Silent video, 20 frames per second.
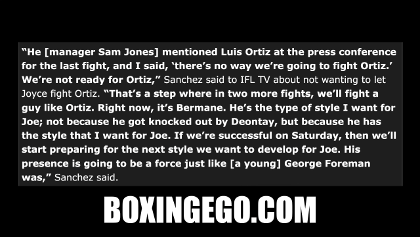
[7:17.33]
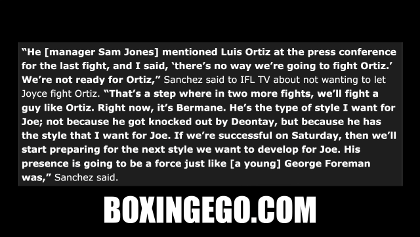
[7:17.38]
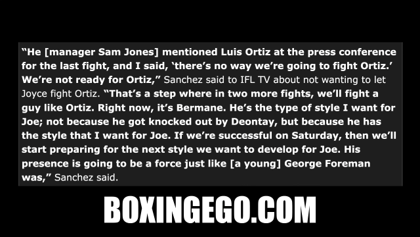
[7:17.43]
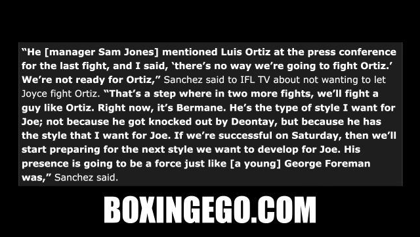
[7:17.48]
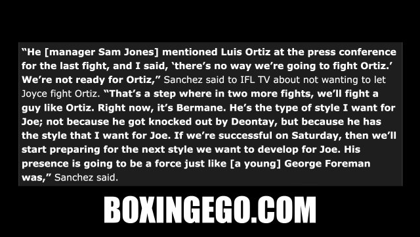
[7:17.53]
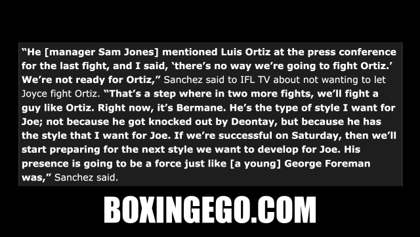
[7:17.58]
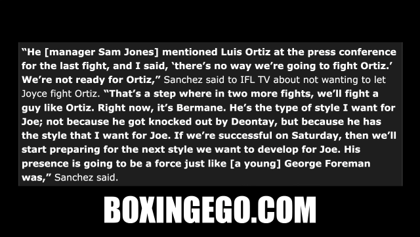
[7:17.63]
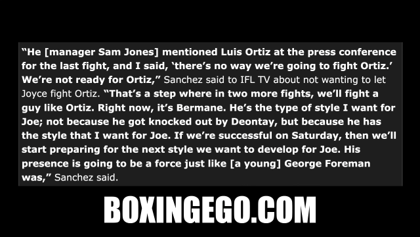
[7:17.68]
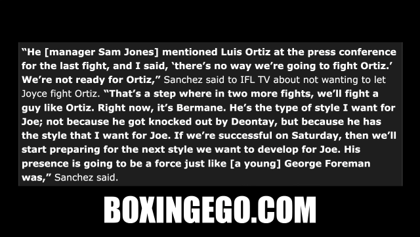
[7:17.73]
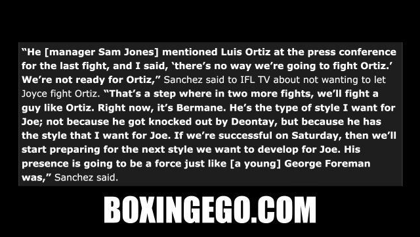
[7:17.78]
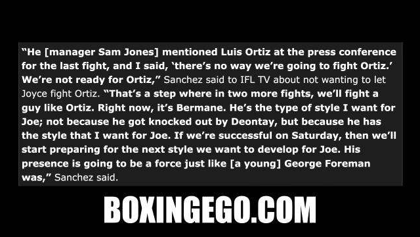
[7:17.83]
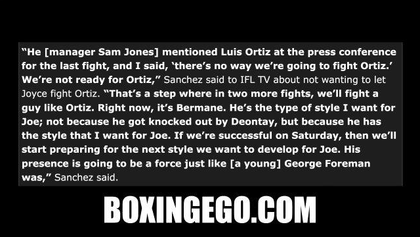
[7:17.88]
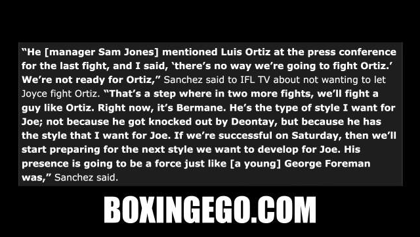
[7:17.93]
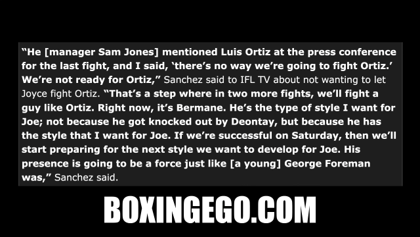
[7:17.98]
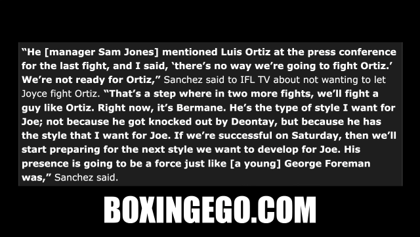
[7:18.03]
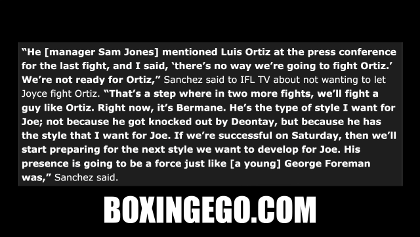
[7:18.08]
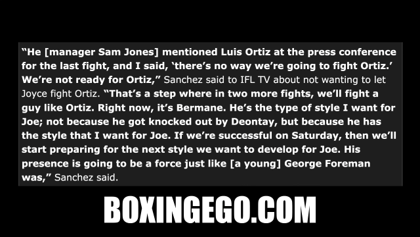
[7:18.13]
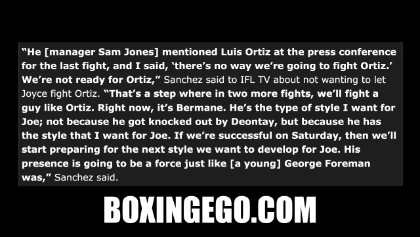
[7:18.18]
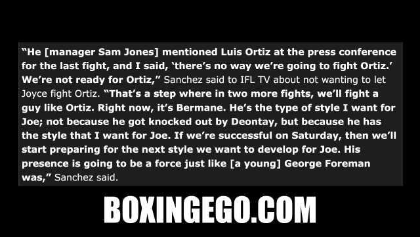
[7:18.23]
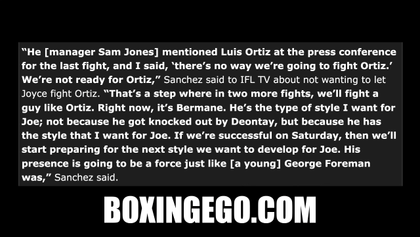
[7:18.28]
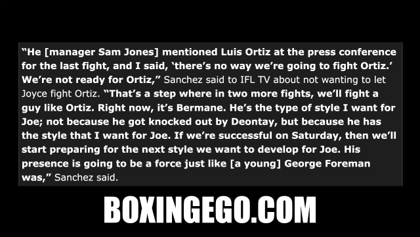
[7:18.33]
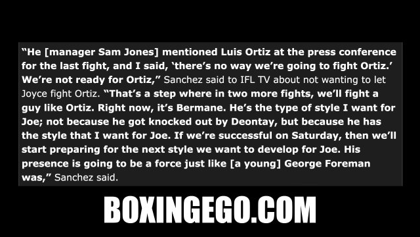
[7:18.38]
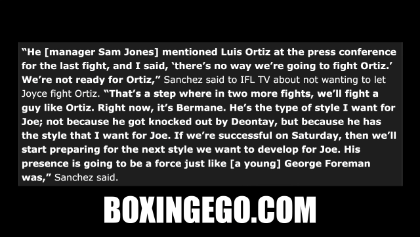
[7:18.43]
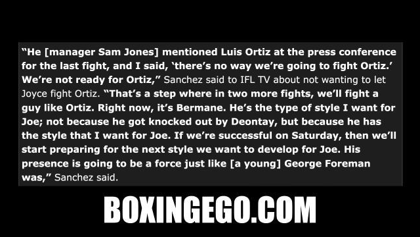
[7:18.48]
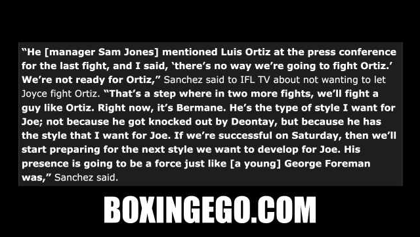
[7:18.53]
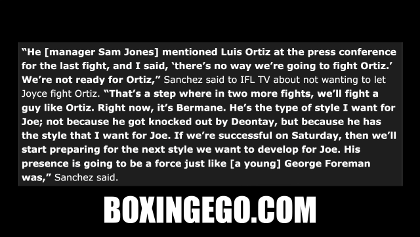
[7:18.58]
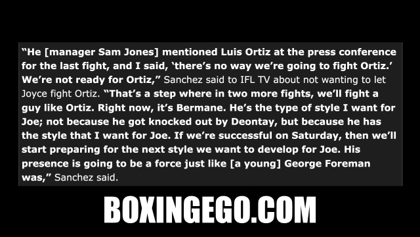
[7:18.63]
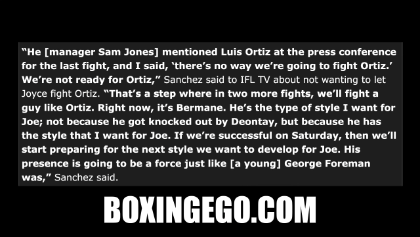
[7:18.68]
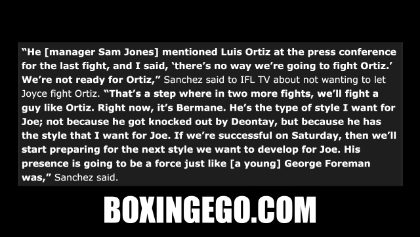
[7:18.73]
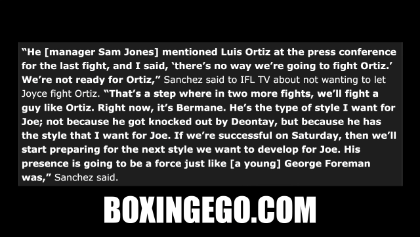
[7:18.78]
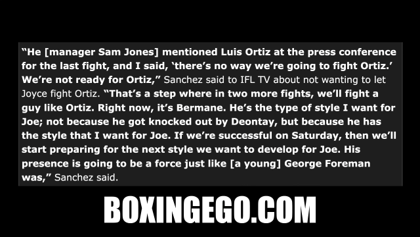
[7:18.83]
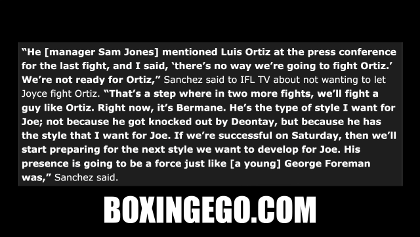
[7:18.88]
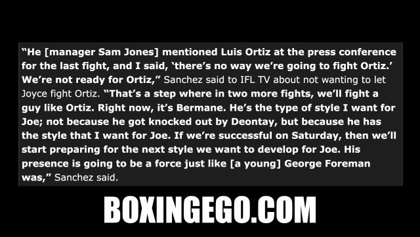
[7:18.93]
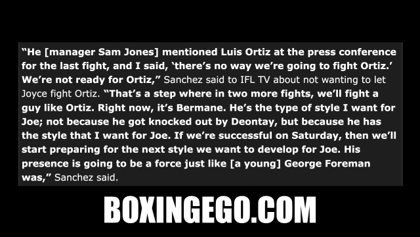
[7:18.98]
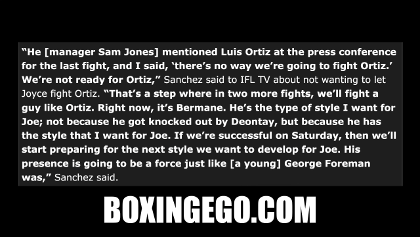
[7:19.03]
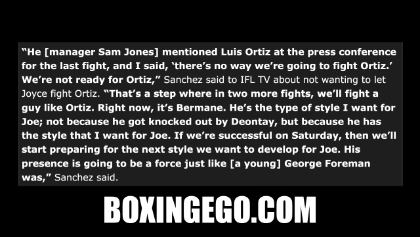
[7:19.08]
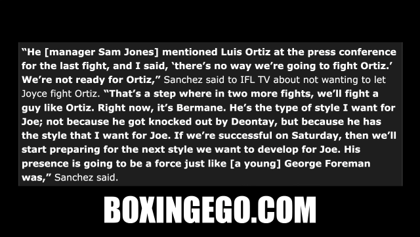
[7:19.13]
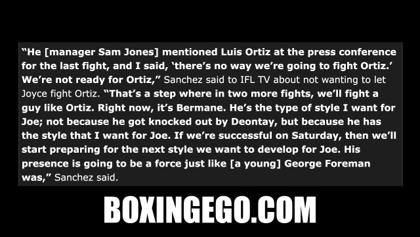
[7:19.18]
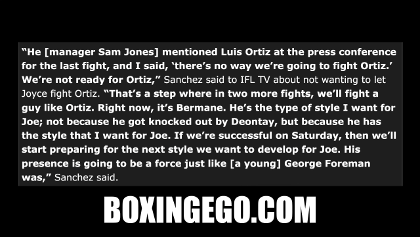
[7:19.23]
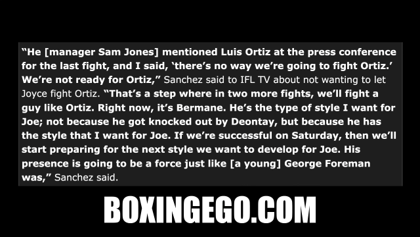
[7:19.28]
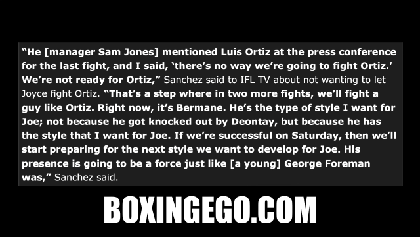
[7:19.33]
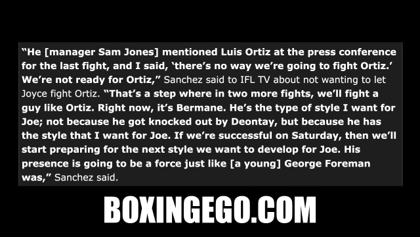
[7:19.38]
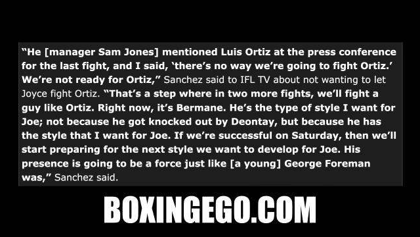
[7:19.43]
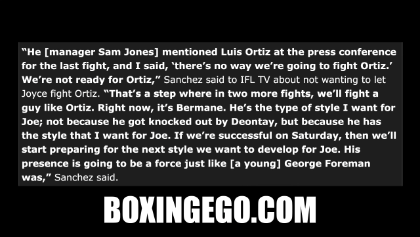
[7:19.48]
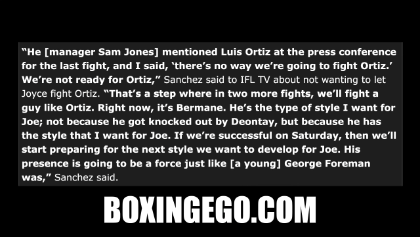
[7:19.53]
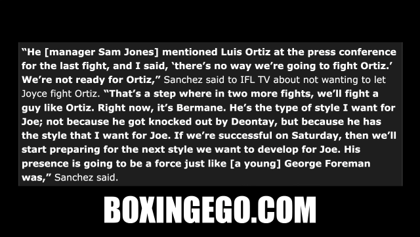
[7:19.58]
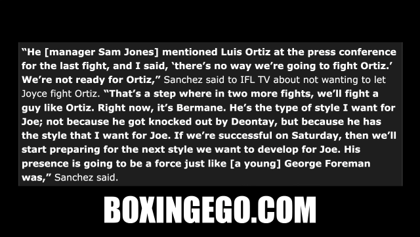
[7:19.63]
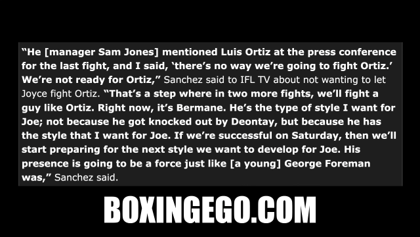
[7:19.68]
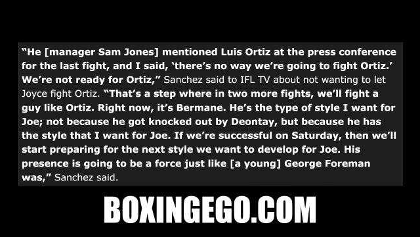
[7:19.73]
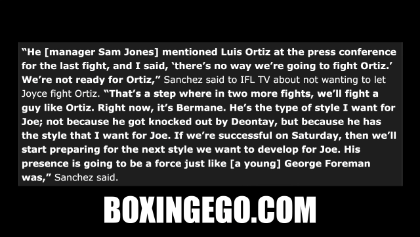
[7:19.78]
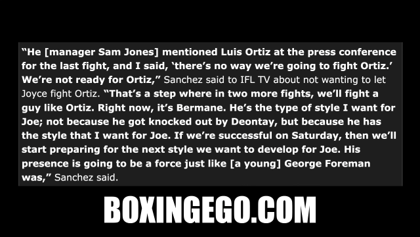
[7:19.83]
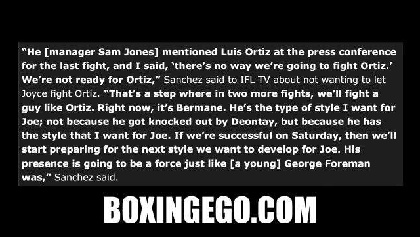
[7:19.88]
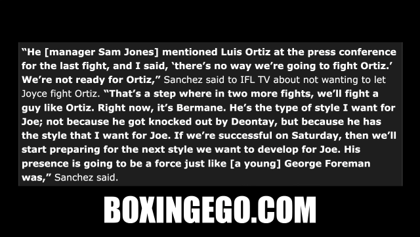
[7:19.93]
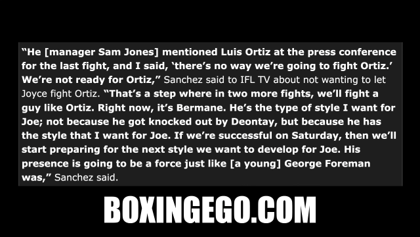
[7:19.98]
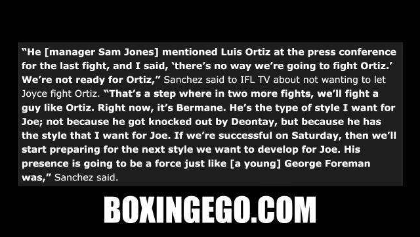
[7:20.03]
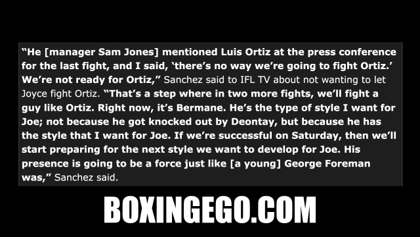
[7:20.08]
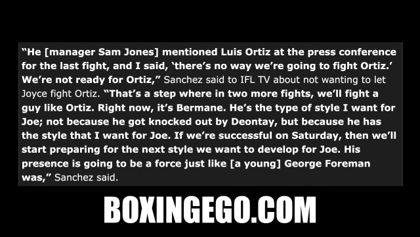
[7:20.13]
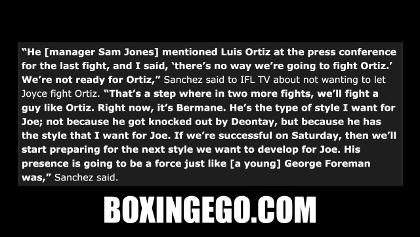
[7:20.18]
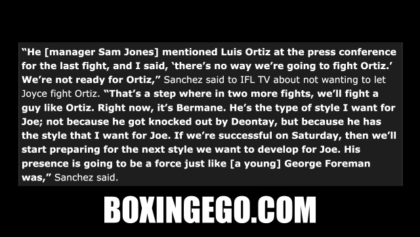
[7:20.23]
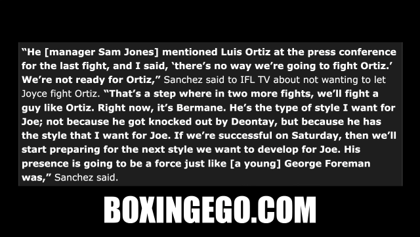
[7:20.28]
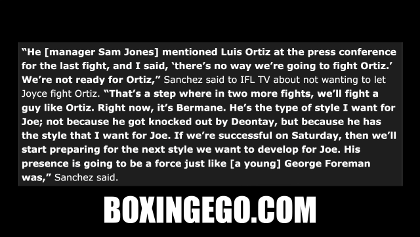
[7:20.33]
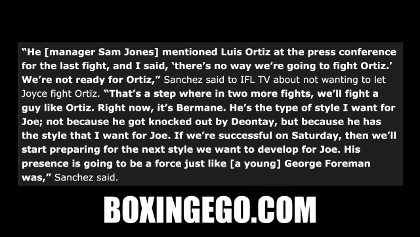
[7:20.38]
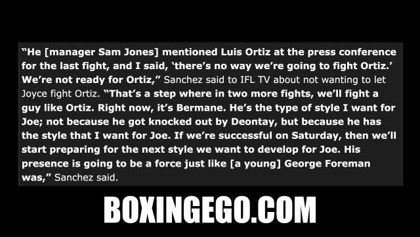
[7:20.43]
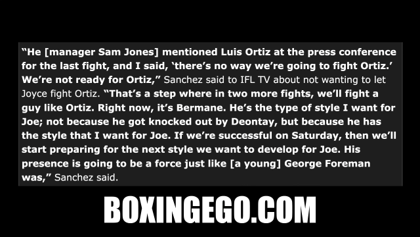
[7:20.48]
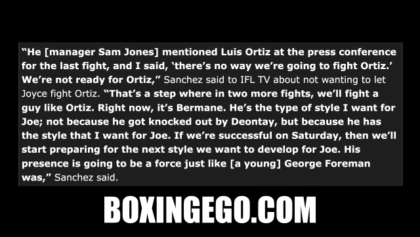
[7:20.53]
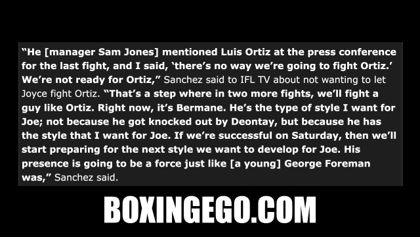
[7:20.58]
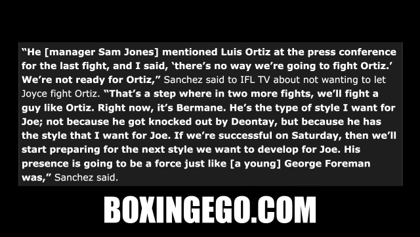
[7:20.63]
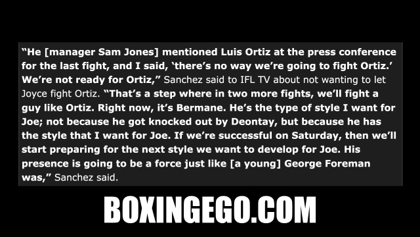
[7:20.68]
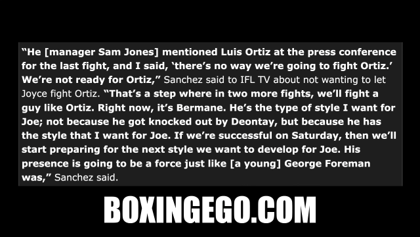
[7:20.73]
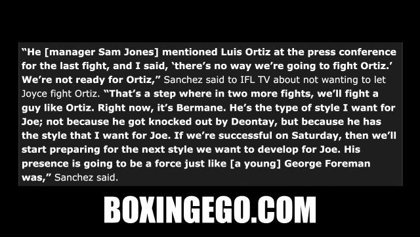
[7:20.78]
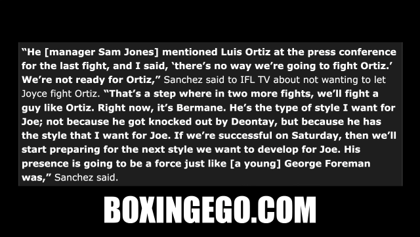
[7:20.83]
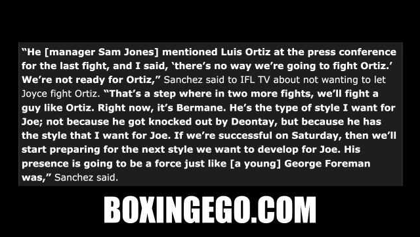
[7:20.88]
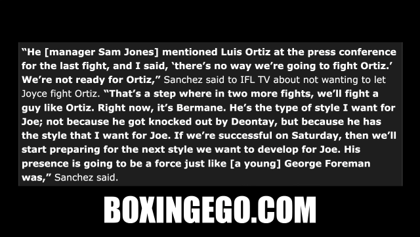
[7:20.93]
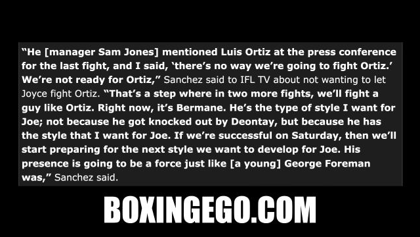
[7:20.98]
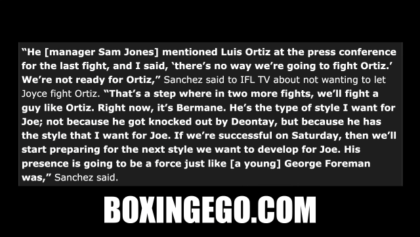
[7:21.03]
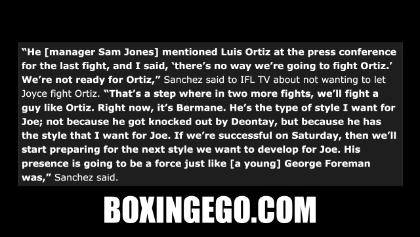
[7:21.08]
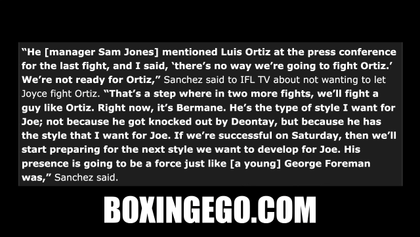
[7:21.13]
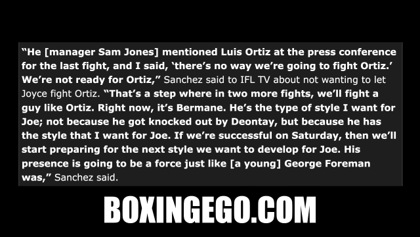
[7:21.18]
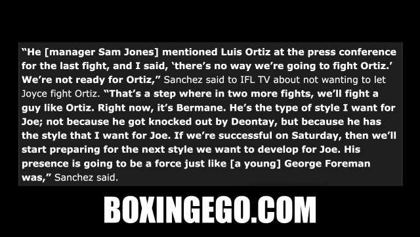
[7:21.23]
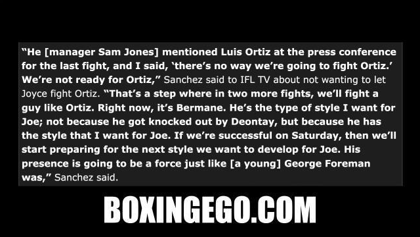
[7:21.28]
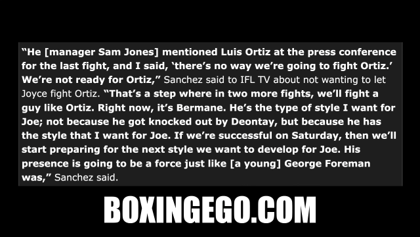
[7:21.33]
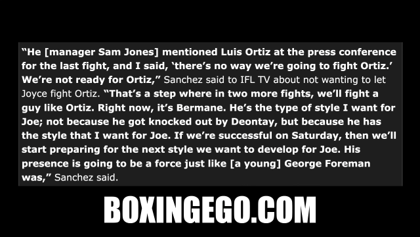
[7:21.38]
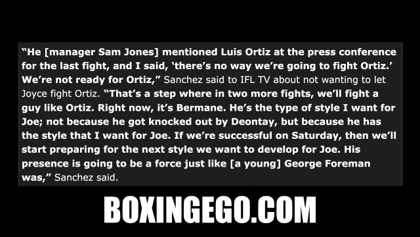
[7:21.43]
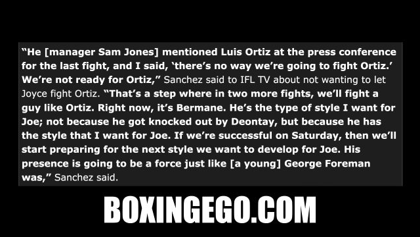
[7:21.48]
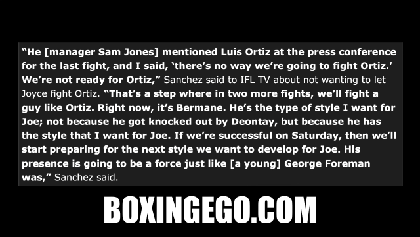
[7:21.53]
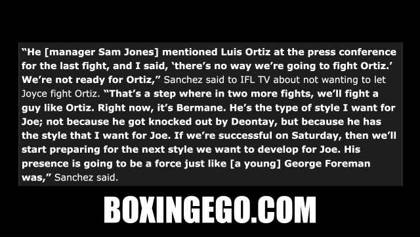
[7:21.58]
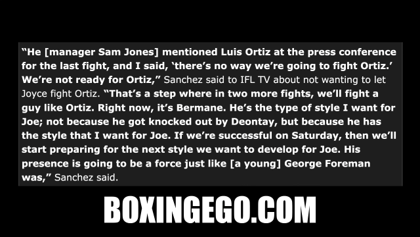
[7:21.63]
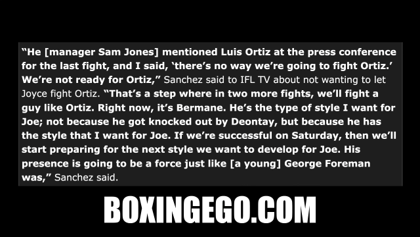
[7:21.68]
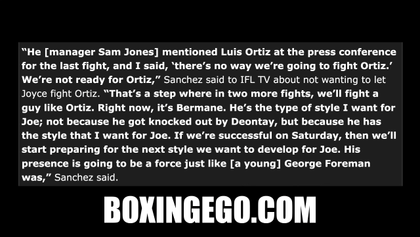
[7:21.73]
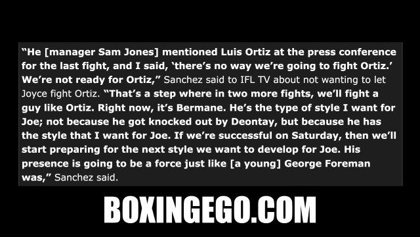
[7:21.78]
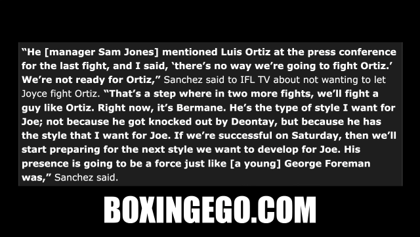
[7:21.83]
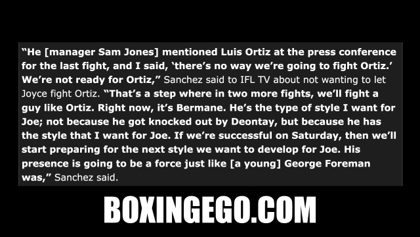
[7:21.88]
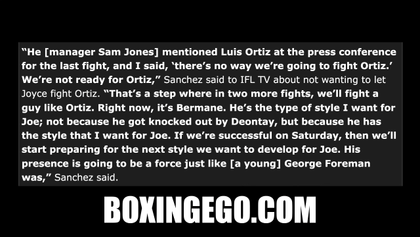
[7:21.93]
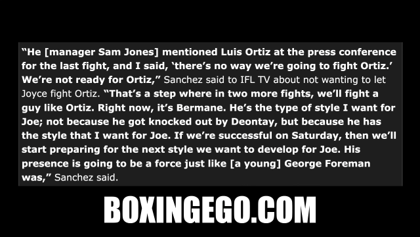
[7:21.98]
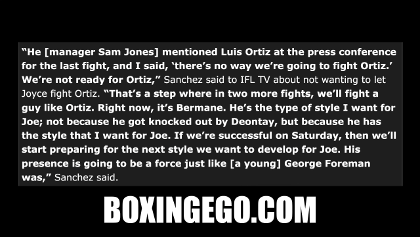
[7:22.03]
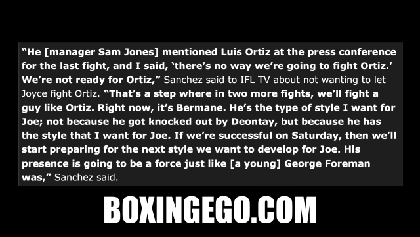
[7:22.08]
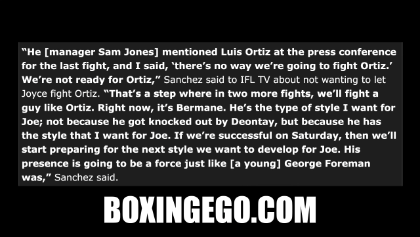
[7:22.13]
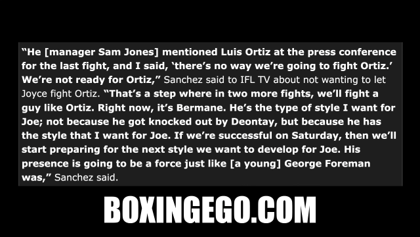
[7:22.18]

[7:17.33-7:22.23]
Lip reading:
(no speaker visible)